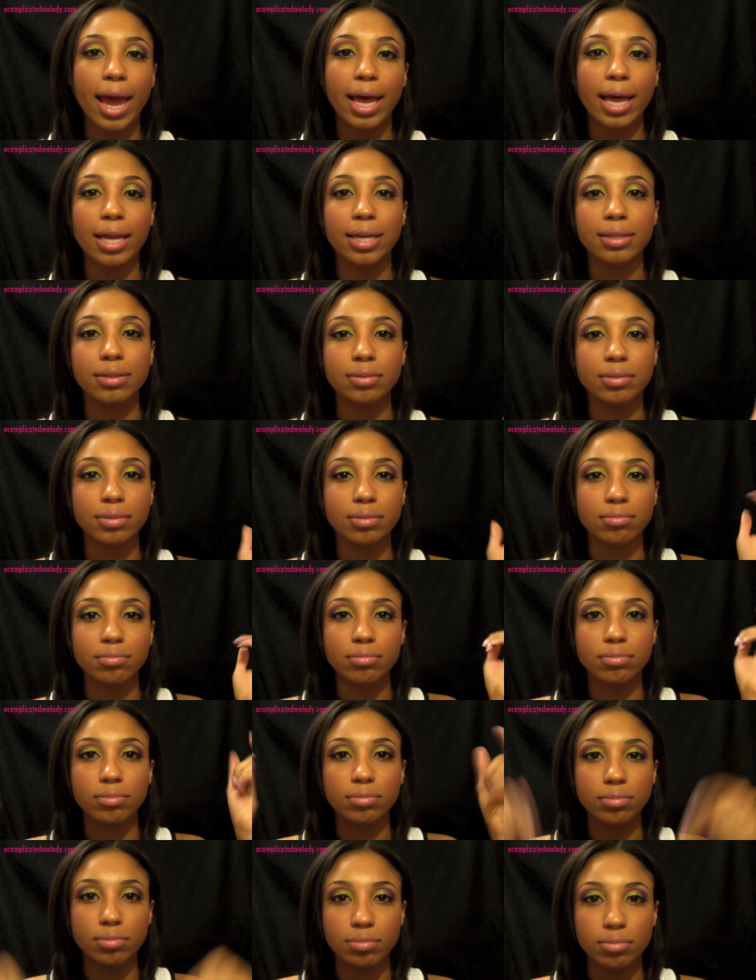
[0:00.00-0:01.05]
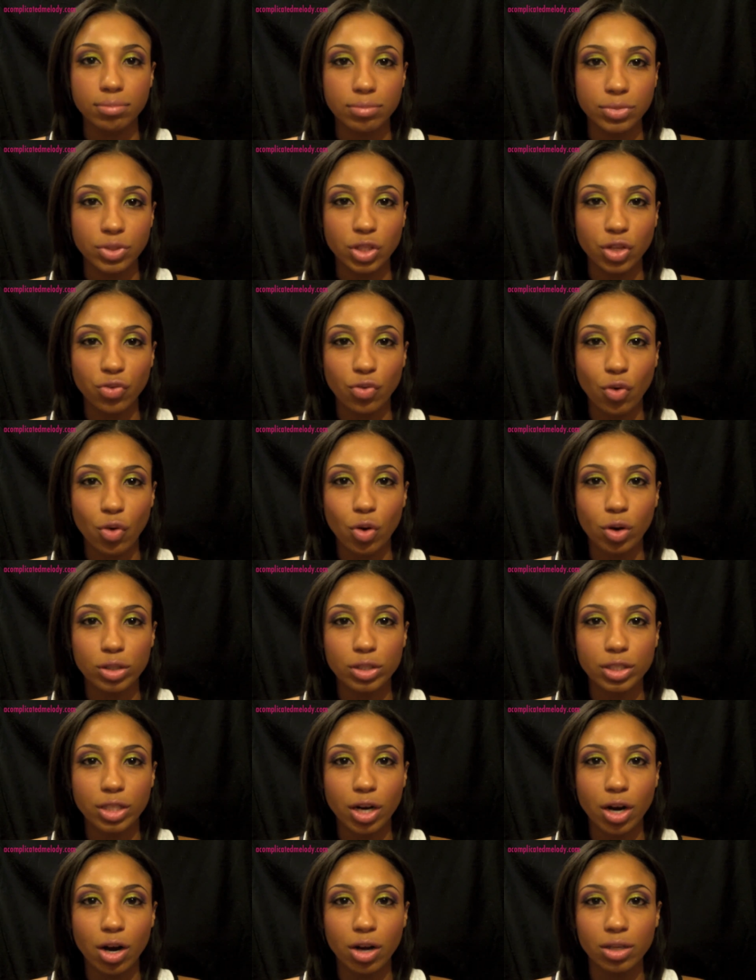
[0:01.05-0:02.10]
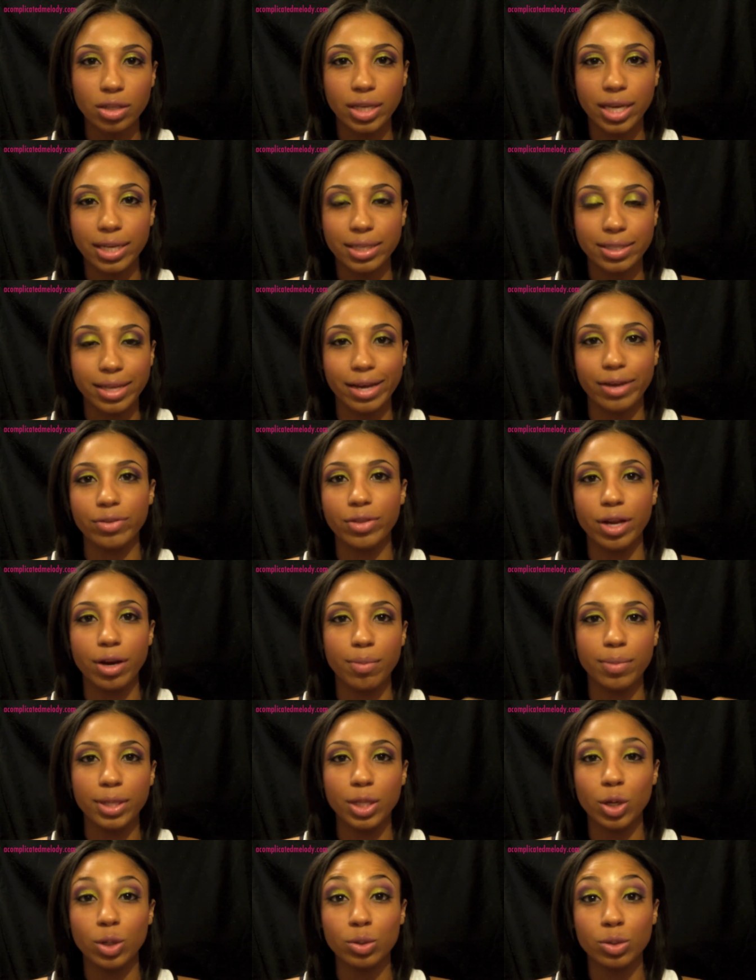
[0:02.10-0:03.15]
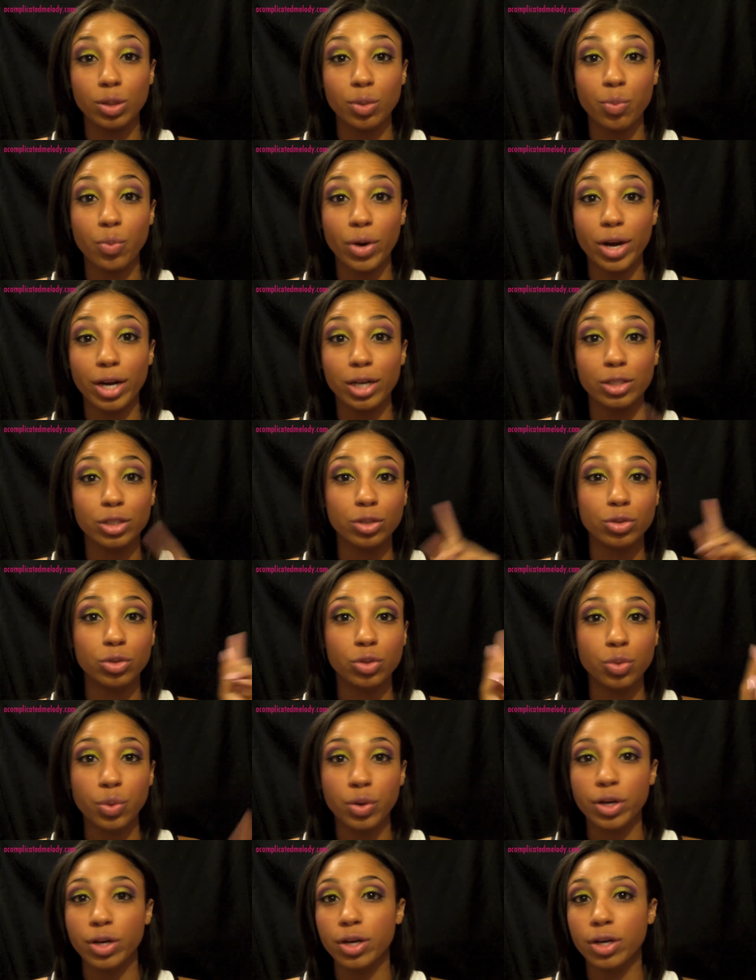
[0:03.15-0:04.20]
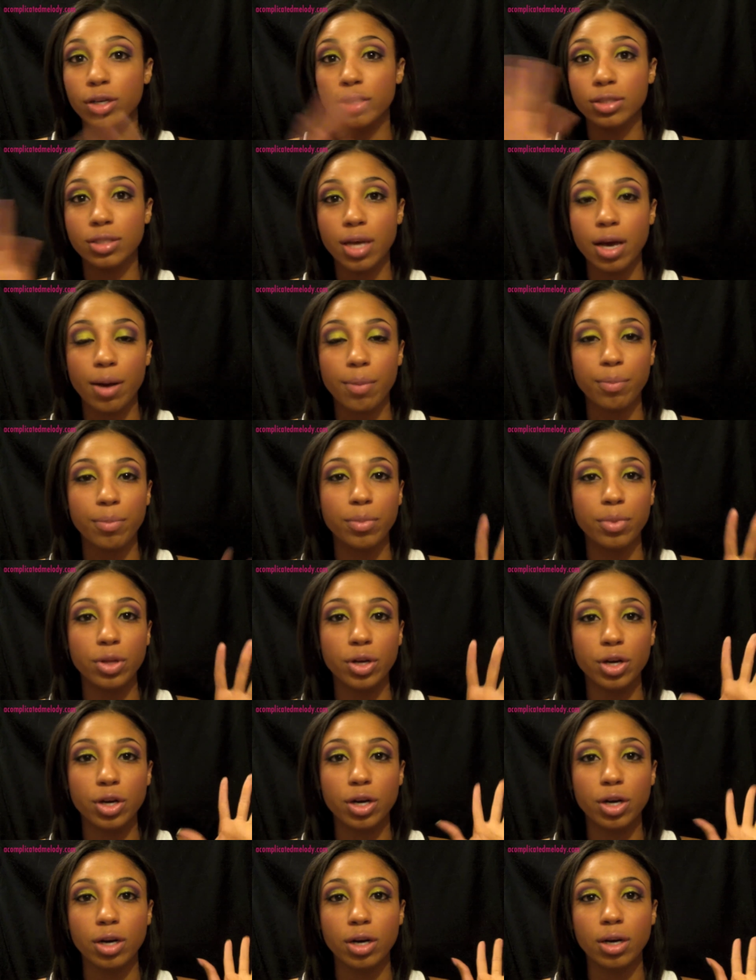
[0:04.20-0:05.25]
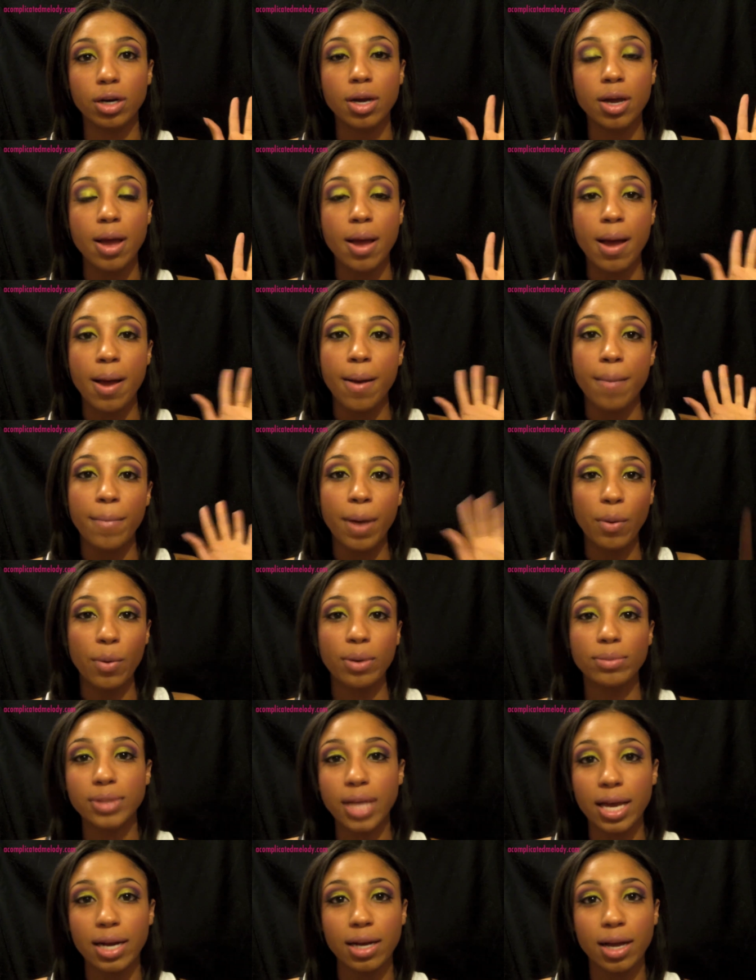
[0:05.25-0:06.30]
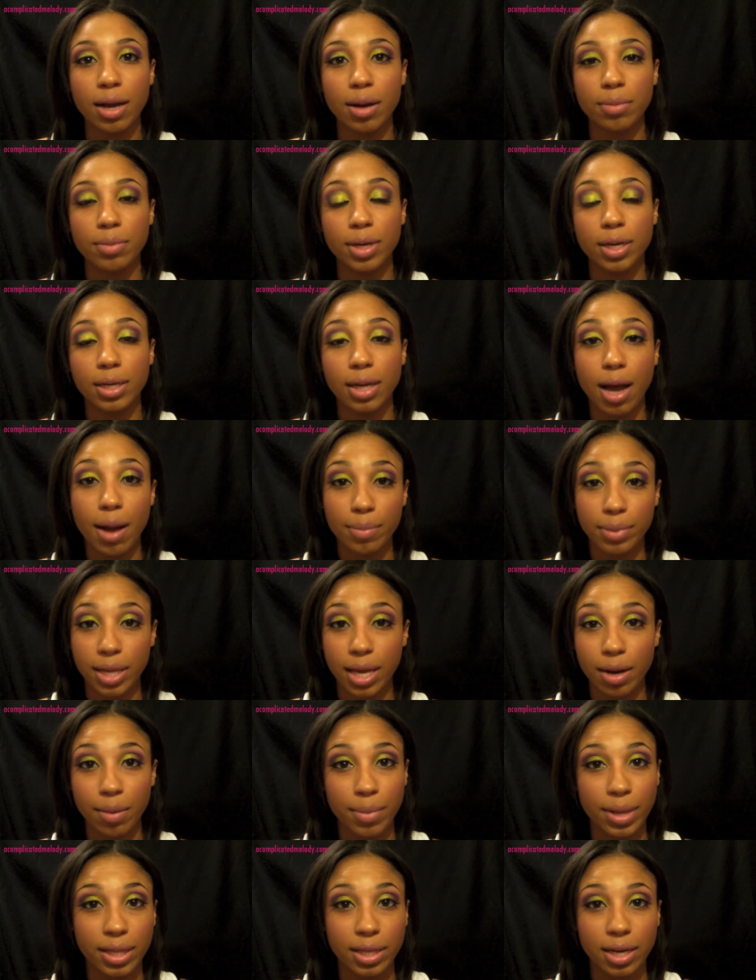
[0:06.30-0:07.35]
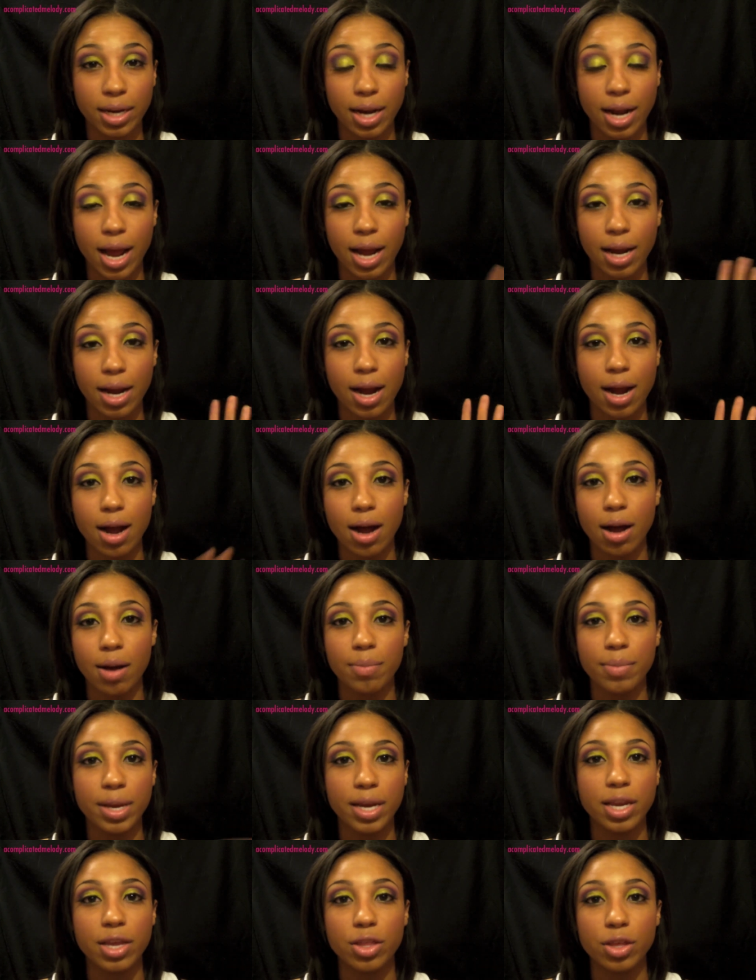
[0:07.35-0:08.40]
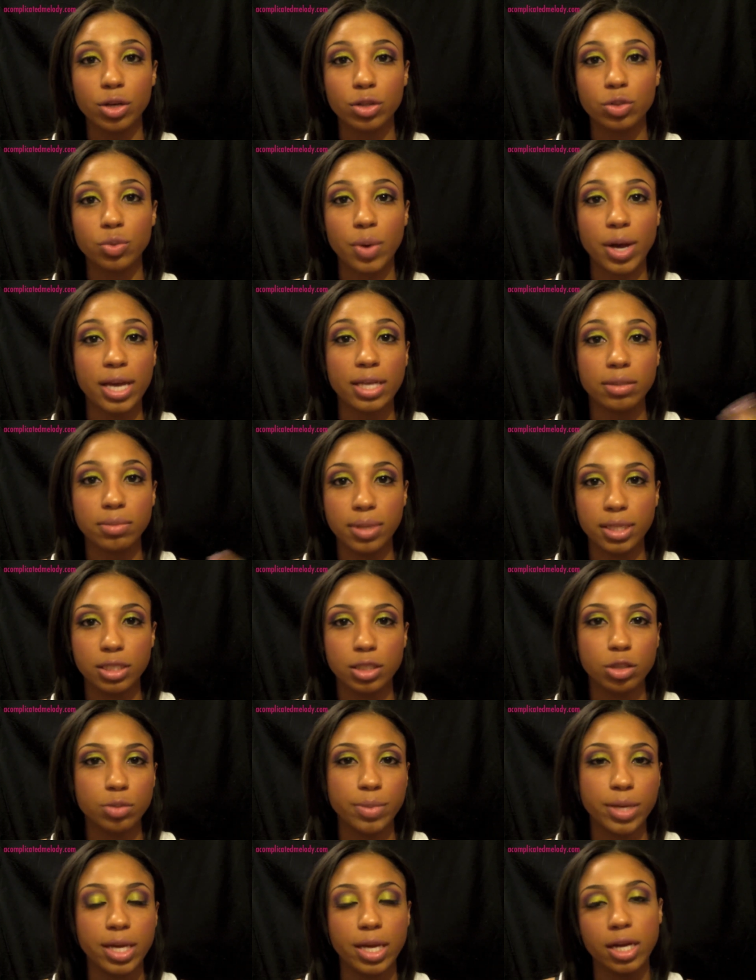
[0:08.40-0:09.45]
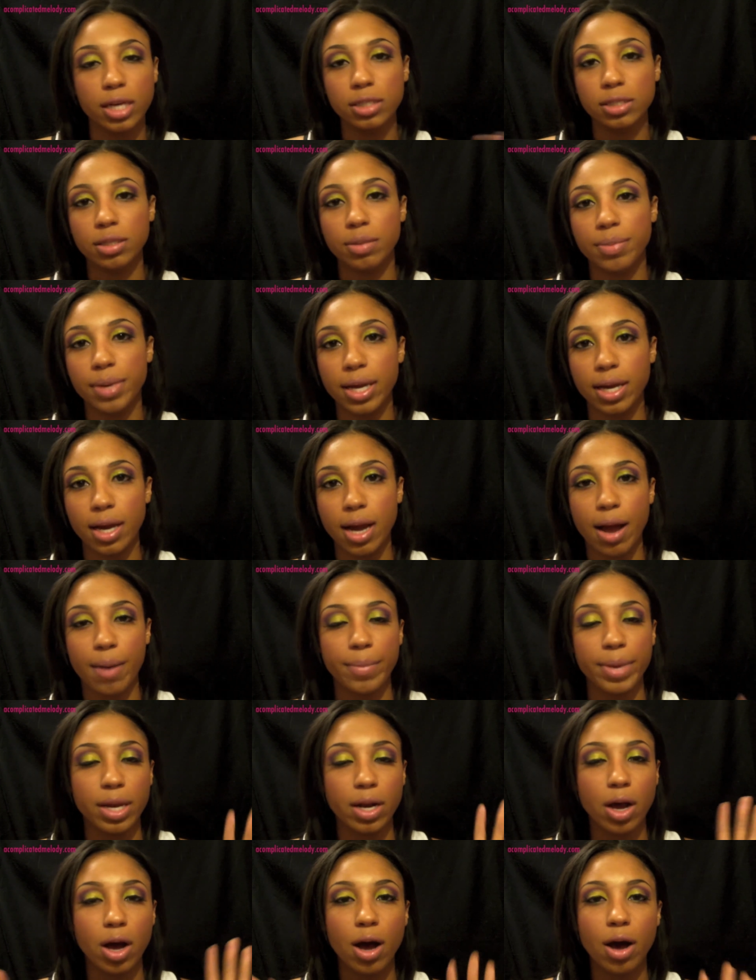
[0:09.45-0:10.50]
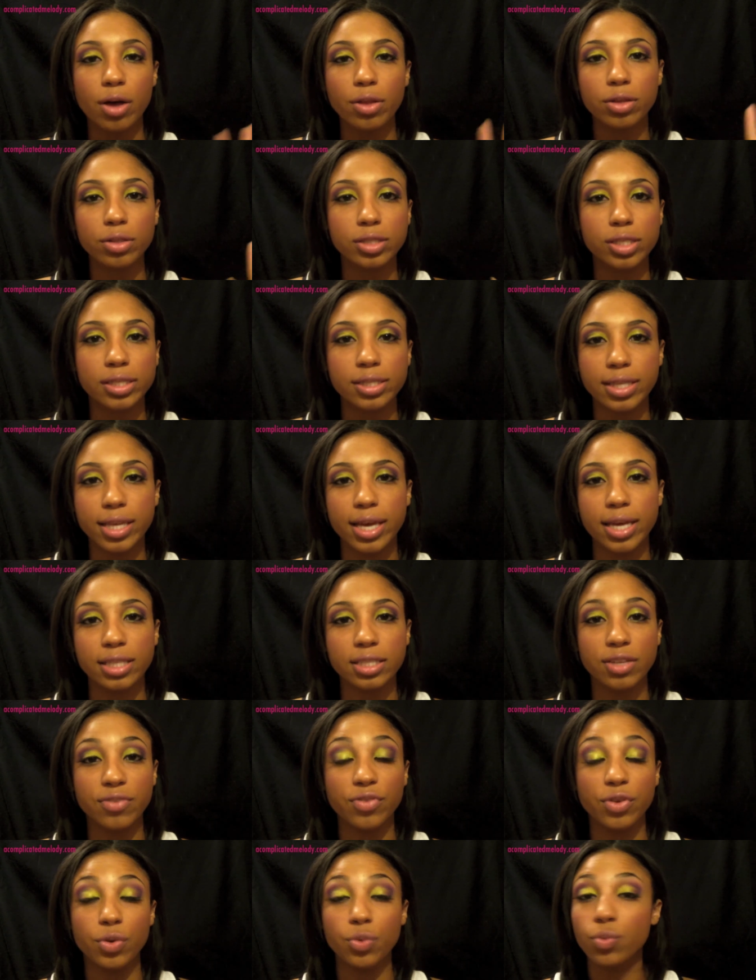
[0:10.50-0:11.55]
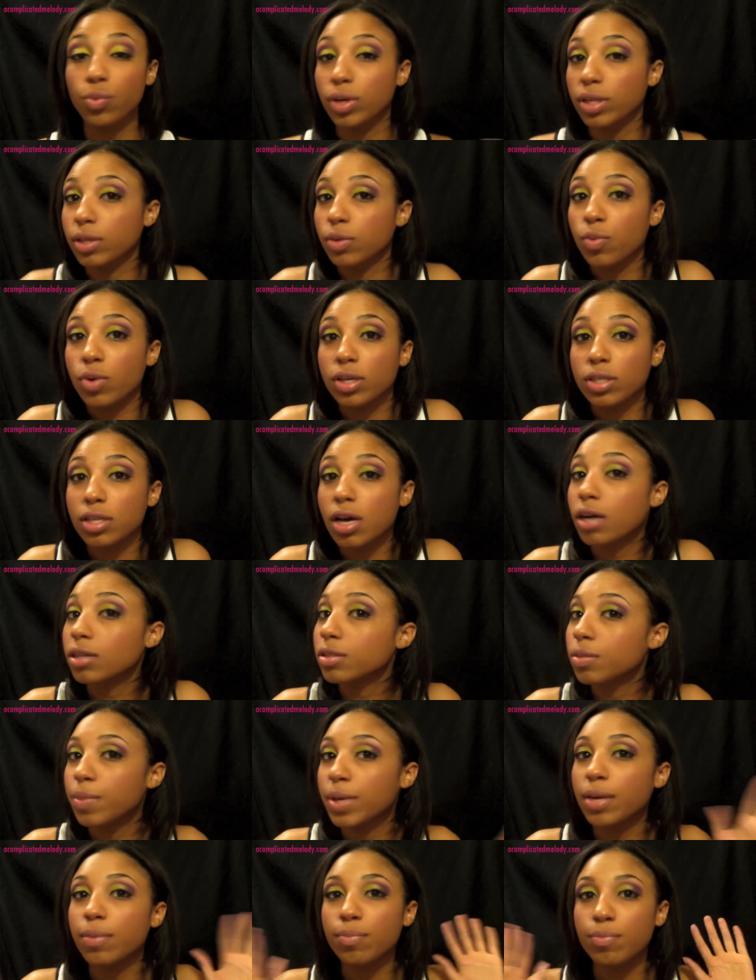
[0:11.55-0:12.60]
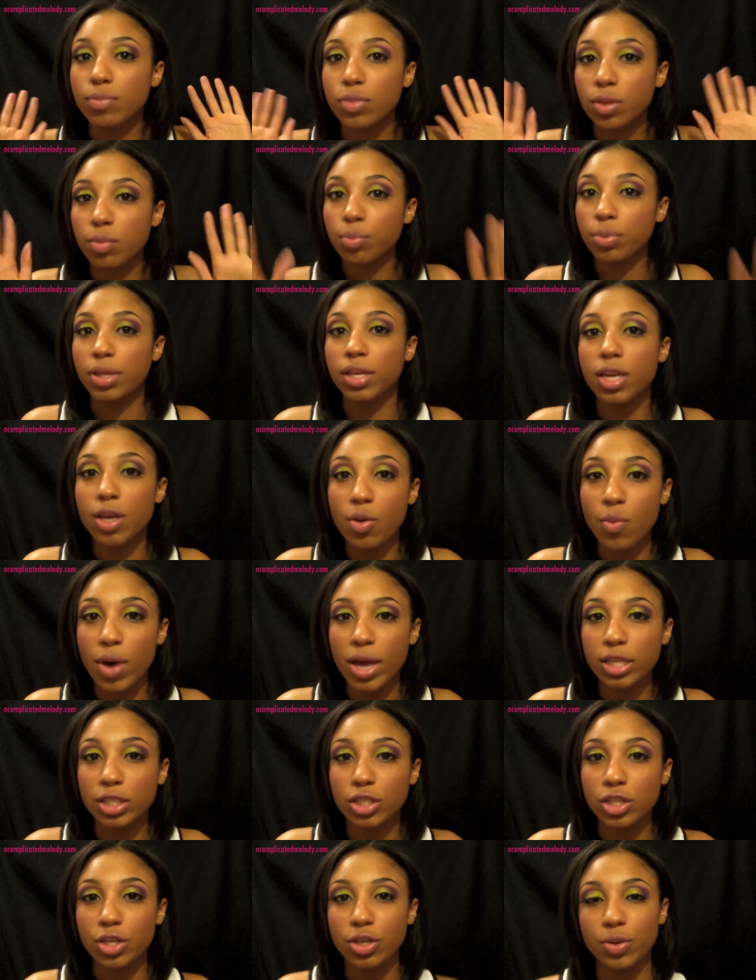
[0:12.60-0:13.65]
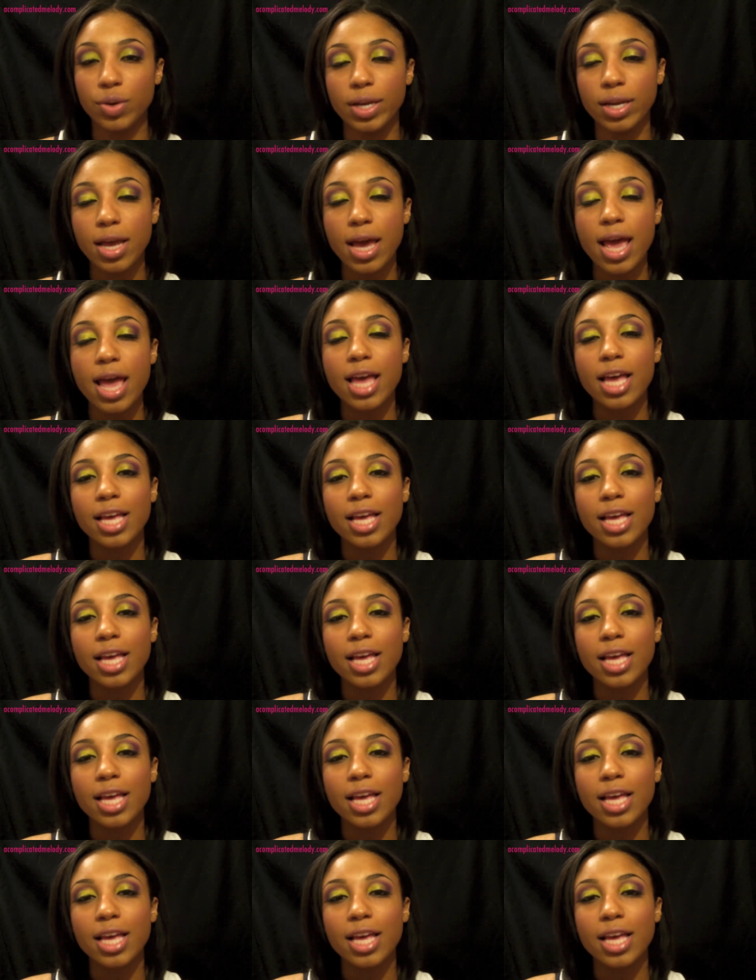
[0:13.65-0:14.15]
and of course, they're all linked down there below somewhere. So Twitter, Tumblr, my website, uh, complicated melody dot com. Any of those ways, message me here, send me a comment, all those good things. If you really want to talk to me, plenty of ways to do it.